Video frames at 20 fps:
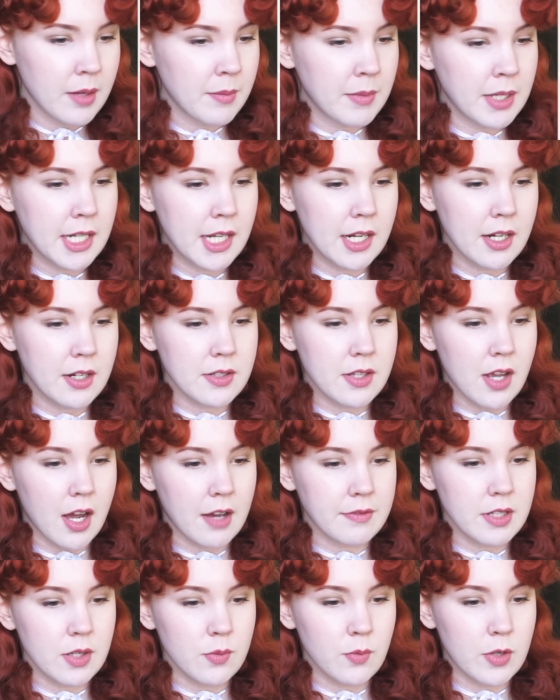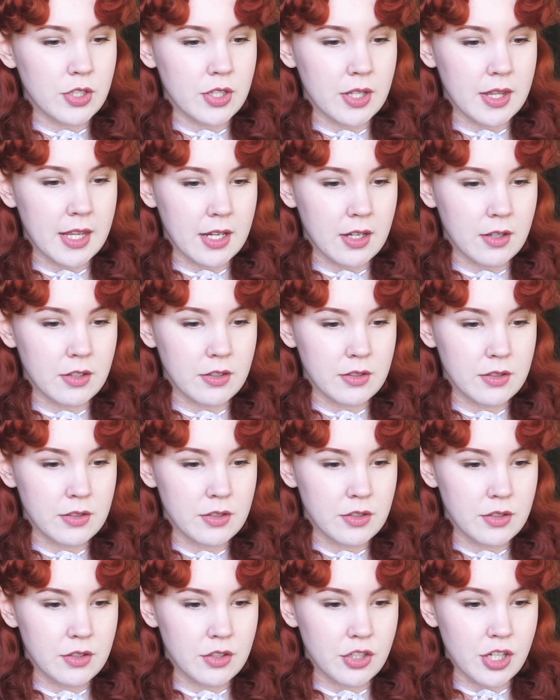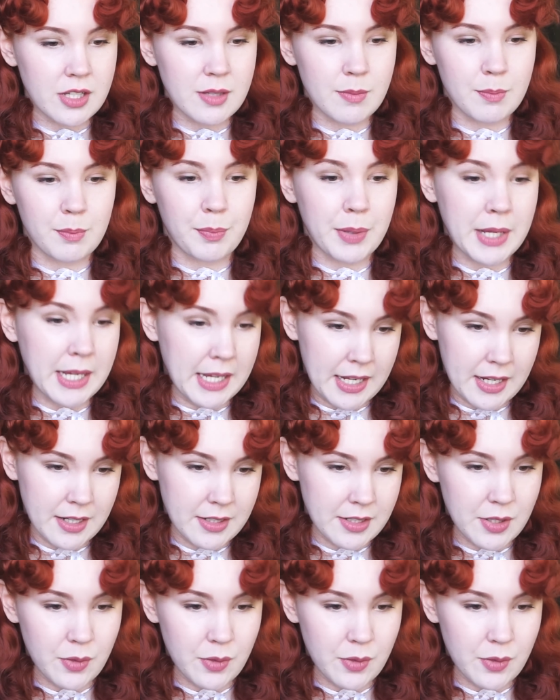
Mediators often wish that they could just be